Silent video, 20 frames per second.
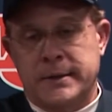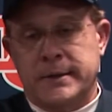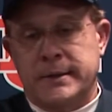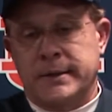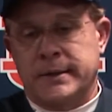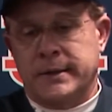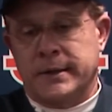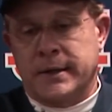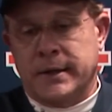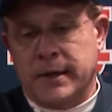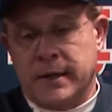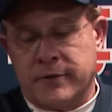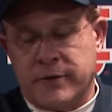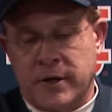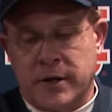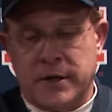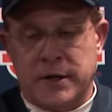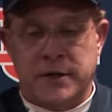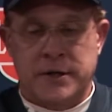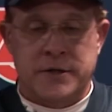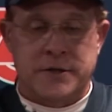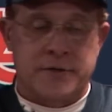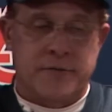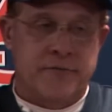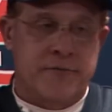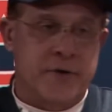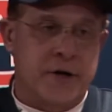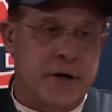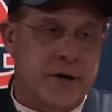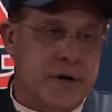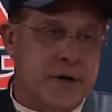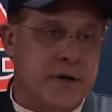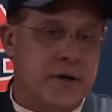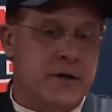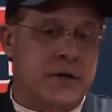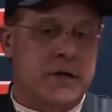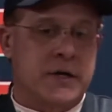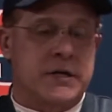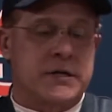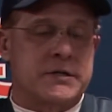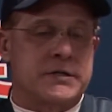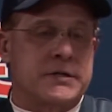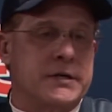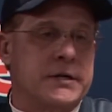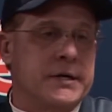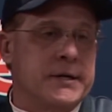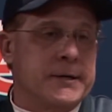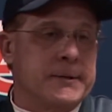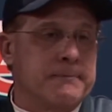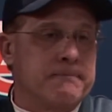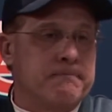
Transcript: And I thought he did some very good things today.